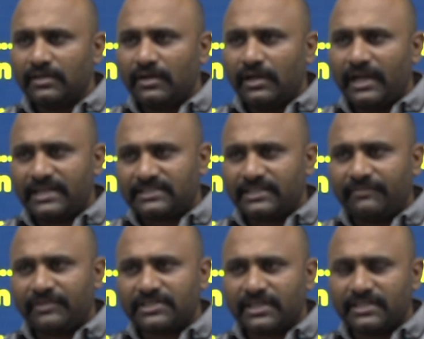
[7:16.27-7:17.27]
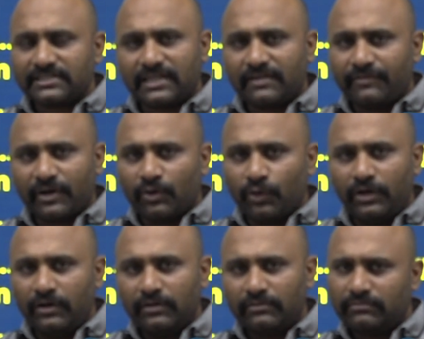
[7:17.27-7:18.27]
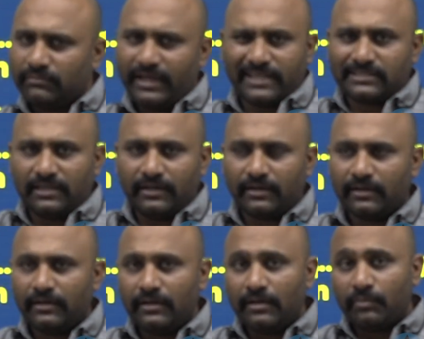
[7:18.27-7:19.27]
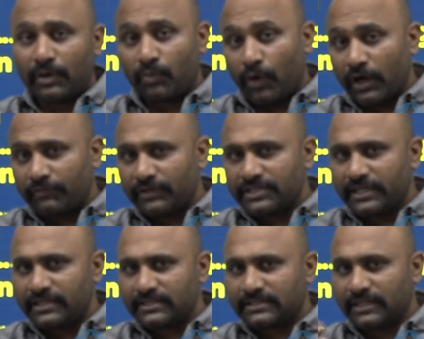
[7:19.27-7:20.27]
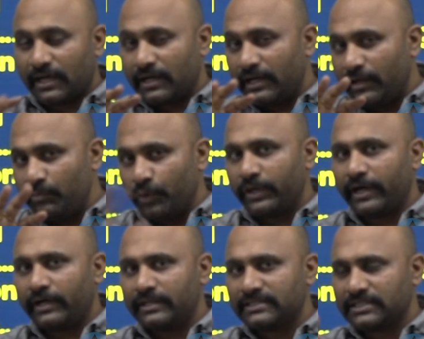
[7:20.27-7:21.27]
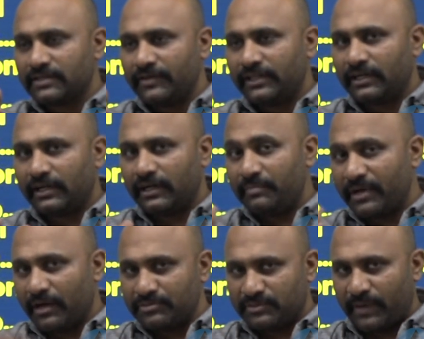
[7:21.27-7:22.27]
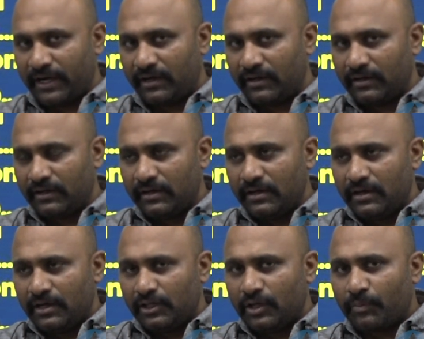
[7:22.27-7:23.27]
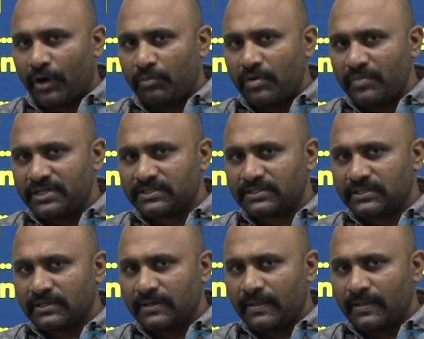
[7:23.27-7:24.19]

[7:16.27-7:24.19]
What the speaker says: Let's say if the changes are for good, excellent. But what if the changes suddenly mutate in such a way that it becomes bad? The problem is,